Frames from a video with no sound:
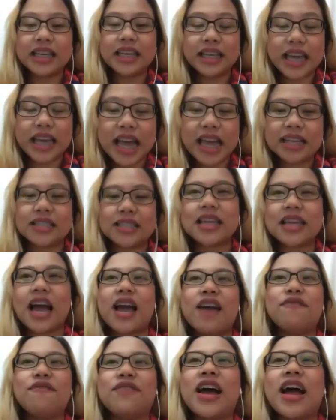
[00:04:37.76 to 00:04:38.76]
Yes,
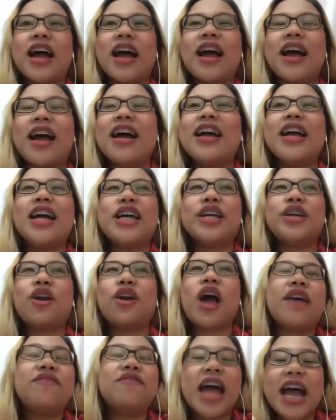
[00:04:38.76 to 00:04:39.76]
I've
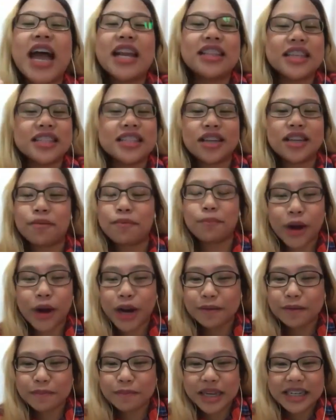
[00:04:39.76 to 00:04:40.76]
had
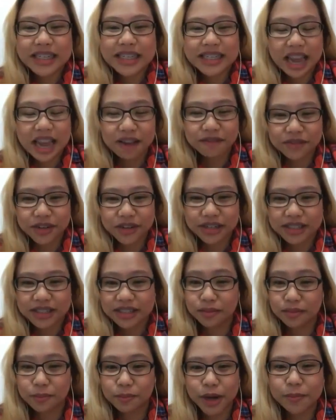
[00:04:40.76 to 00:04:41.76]
disappointments after
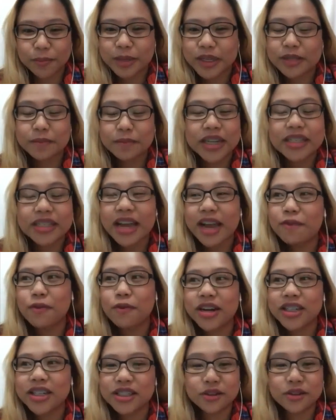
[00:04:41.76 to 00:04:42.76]
disappointments because I
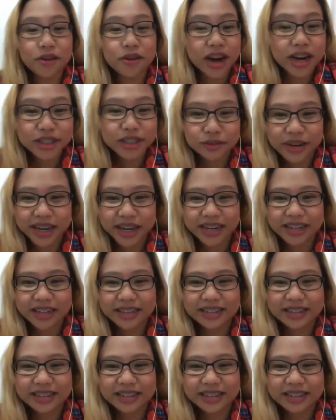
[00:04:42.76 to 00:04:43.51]
wanted to graduate.